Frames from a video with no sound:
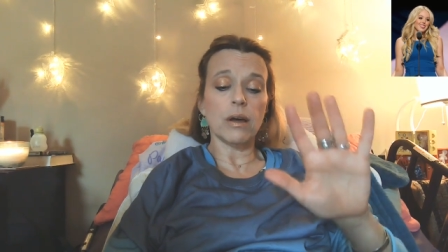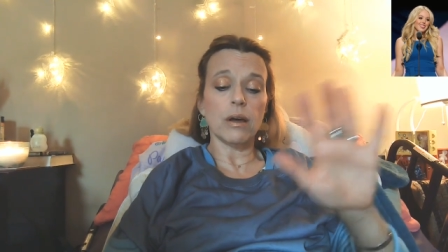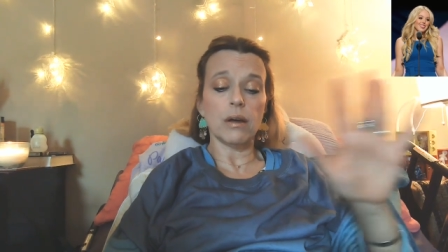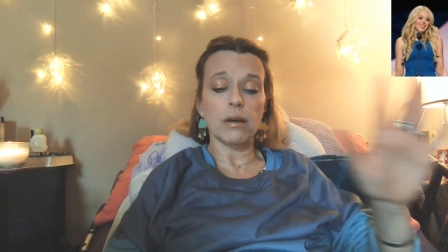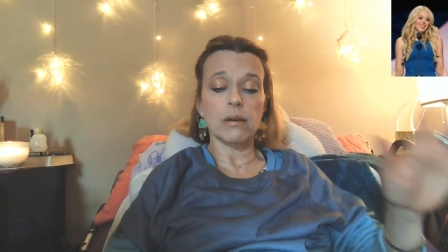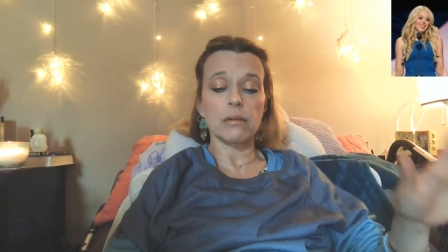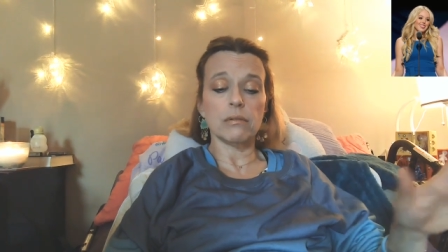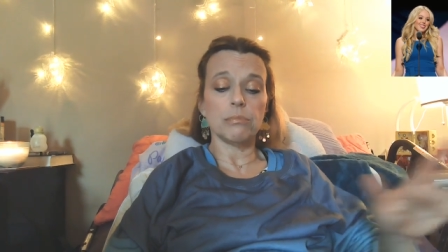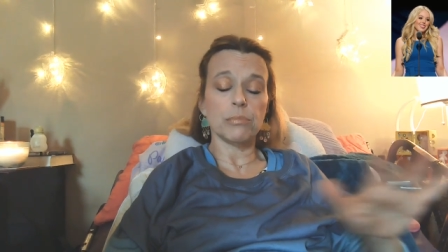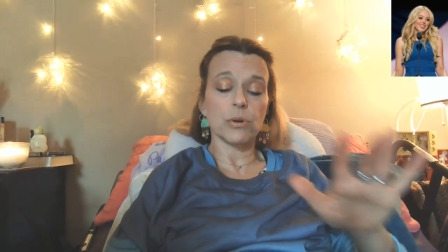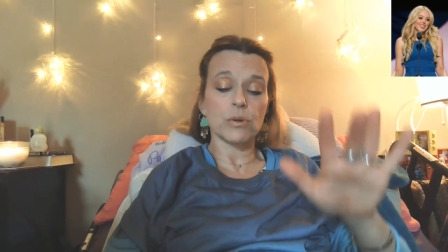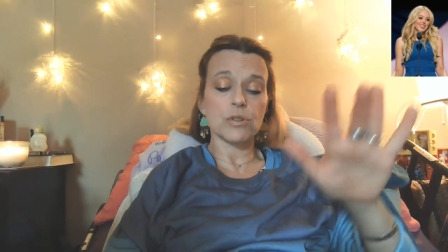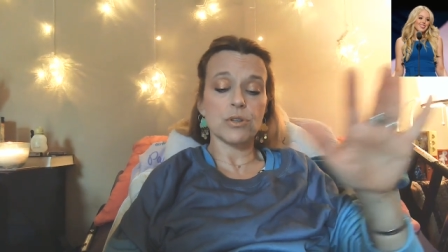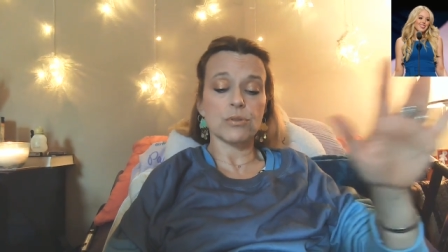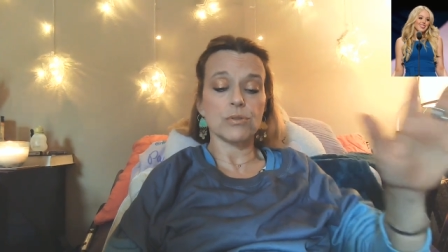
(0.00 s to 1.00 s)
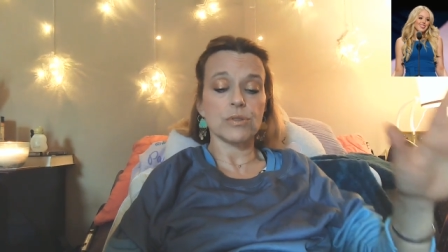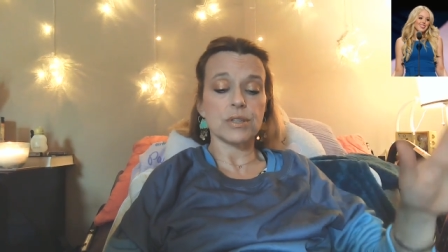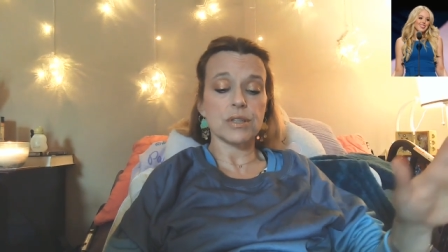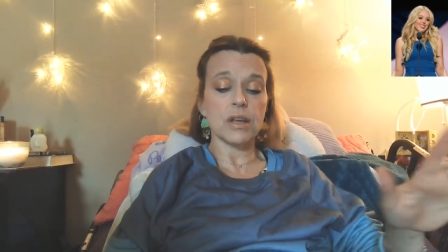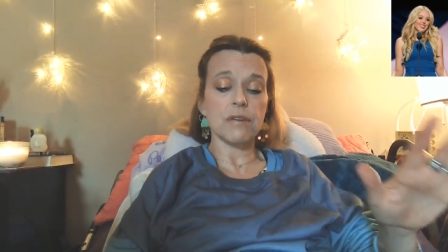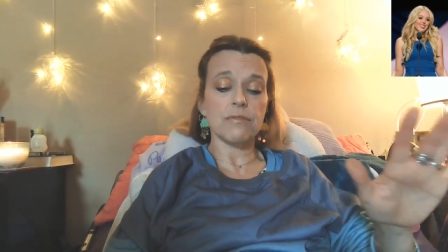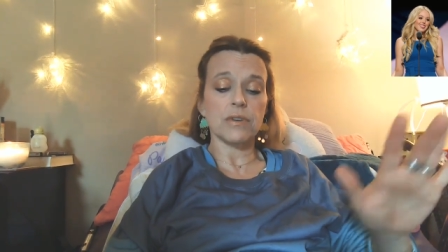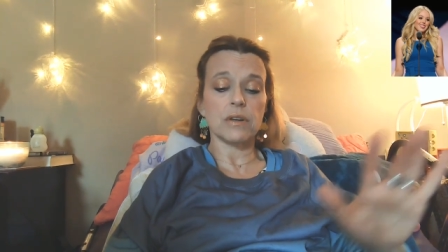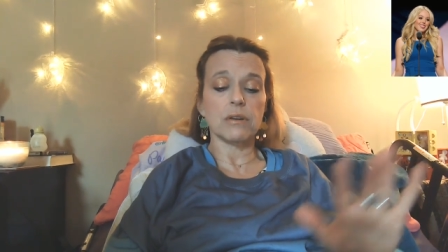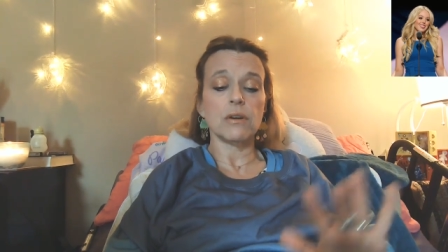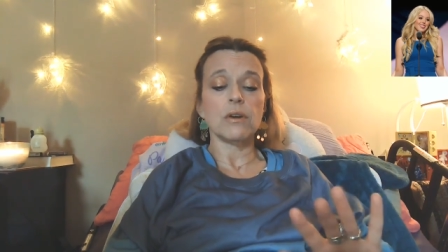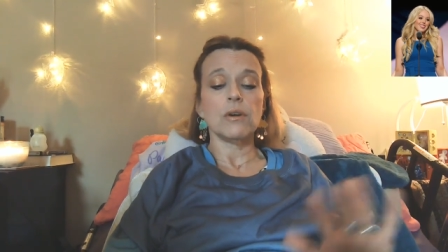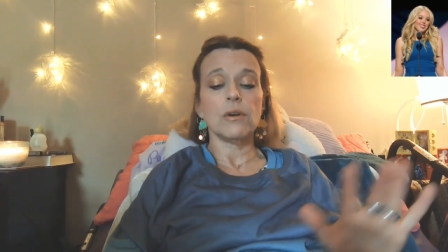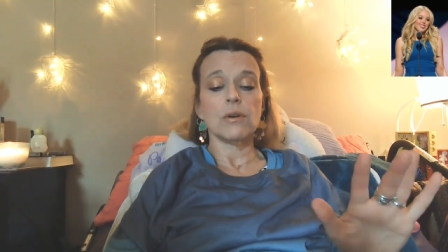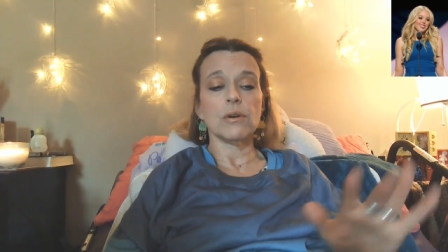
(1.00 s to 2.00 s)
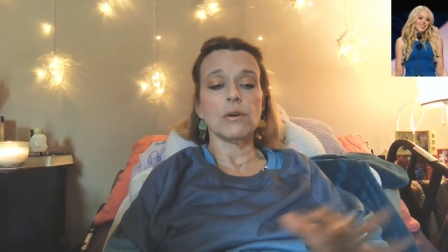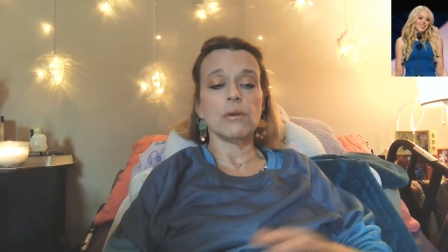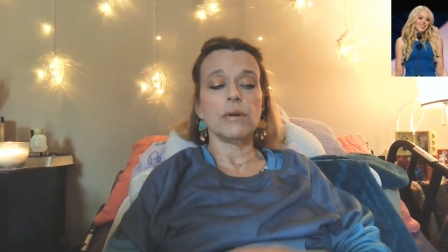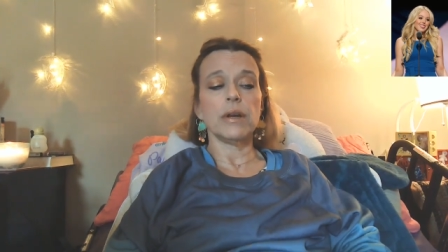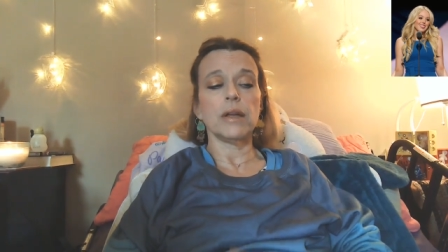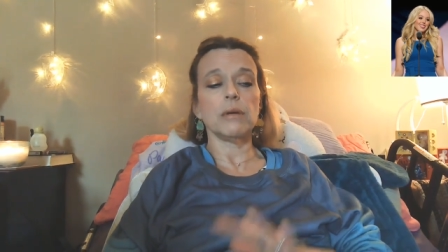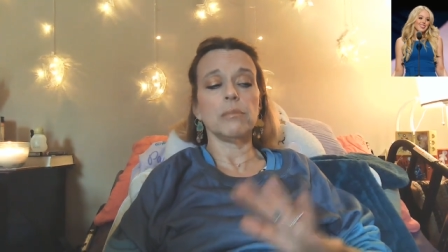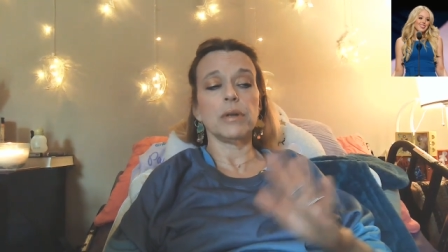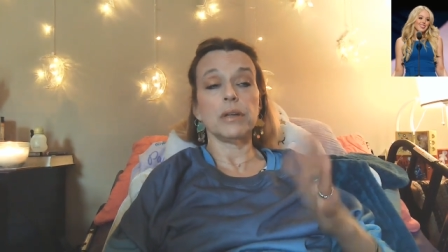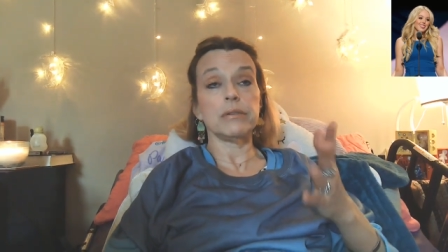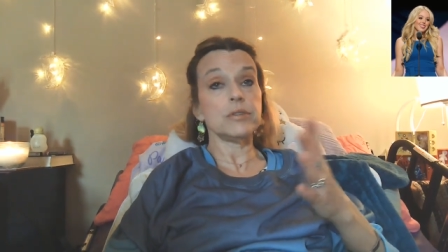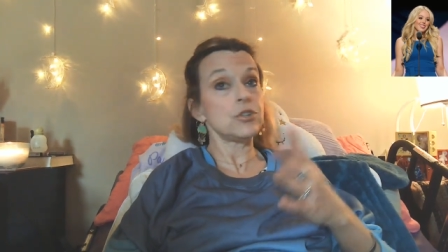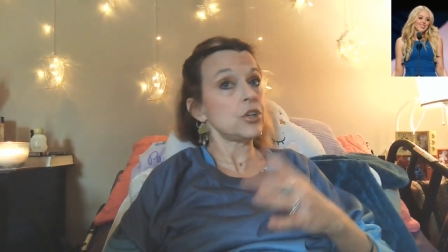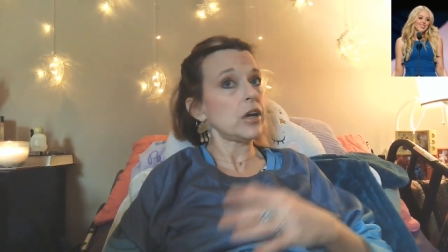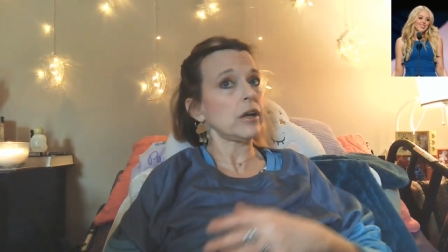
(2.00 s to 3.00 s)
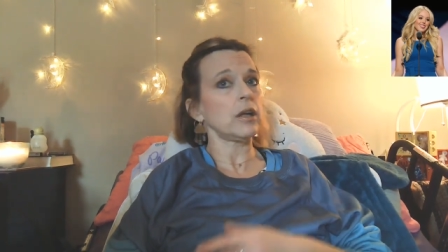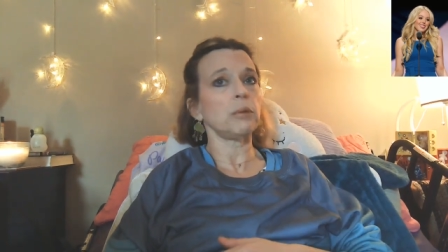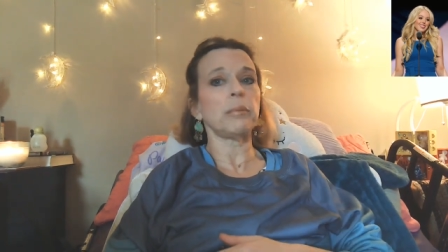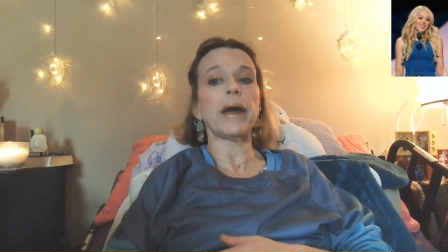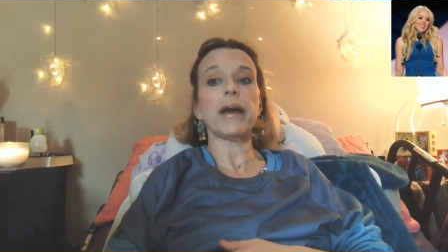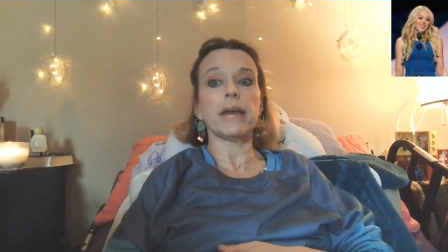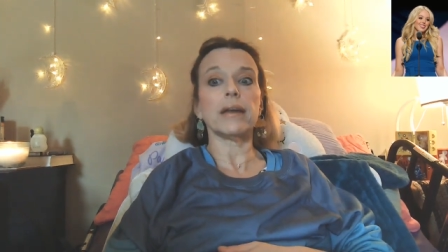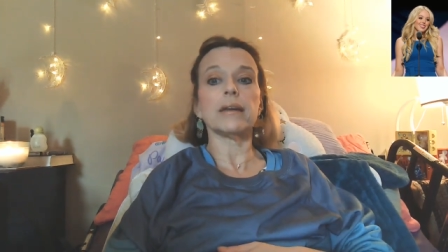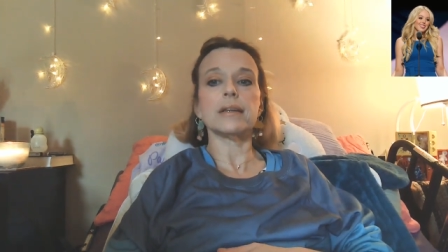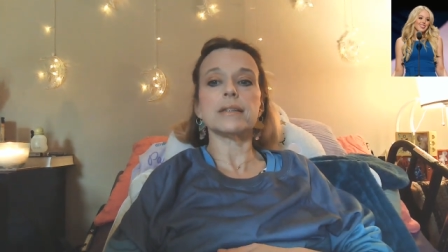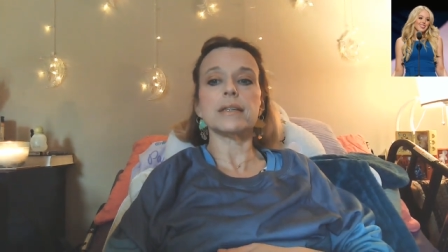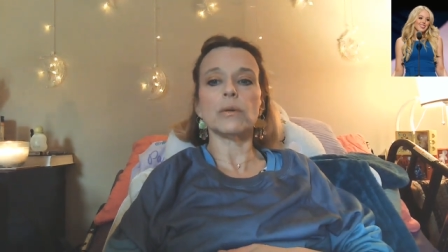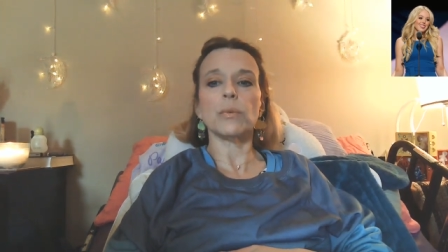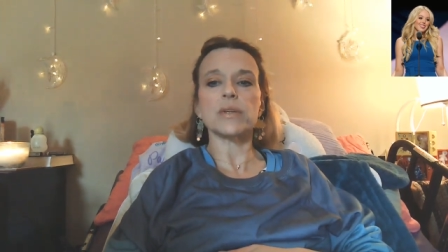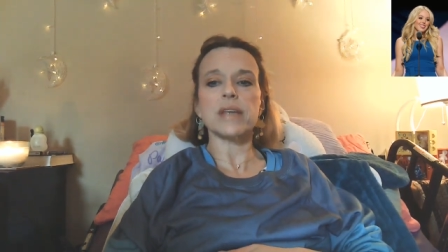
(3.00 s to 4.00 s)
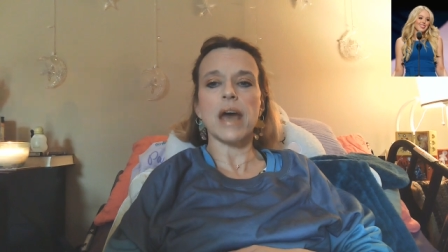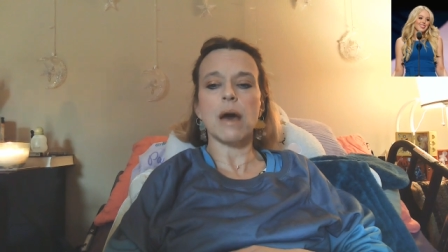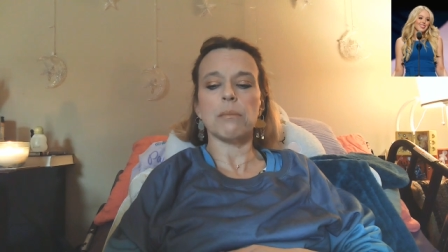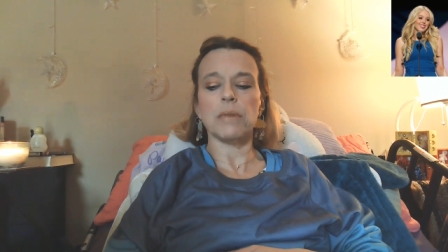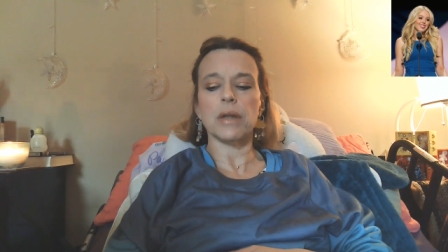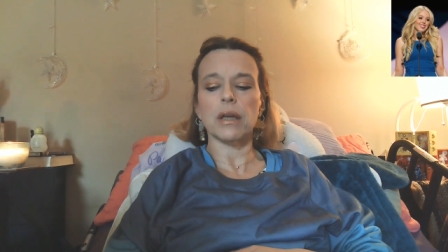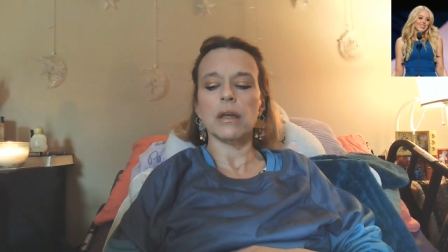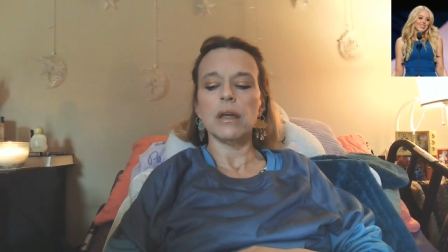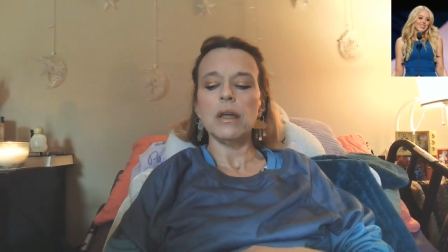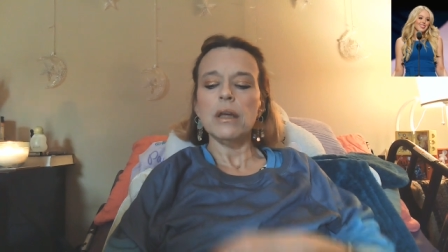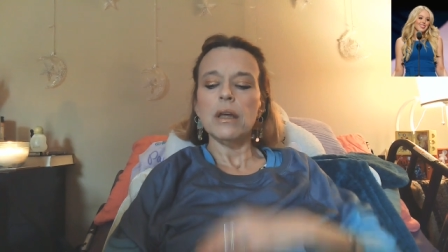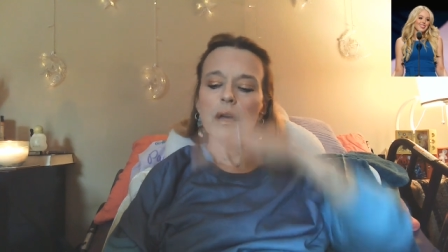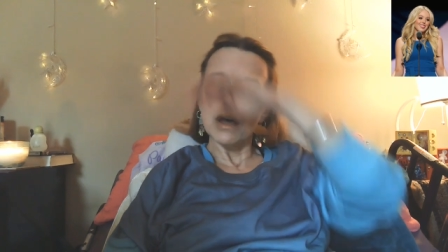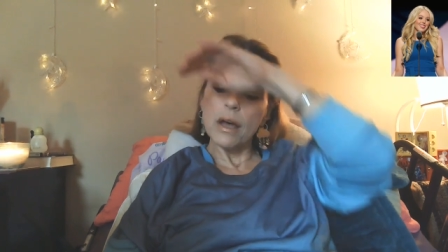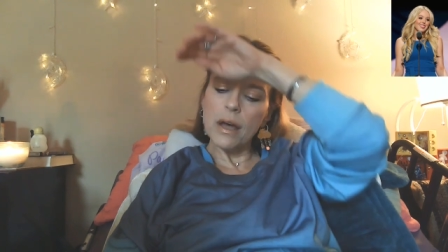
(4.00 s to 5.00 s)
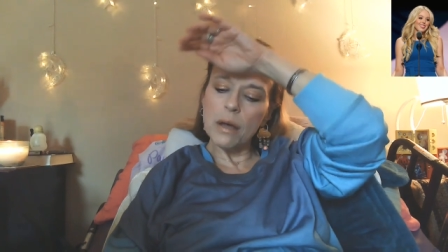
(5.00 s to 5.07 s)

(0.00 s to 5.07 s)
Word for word: personal stuff and her reading be checking back in to see what's happening um,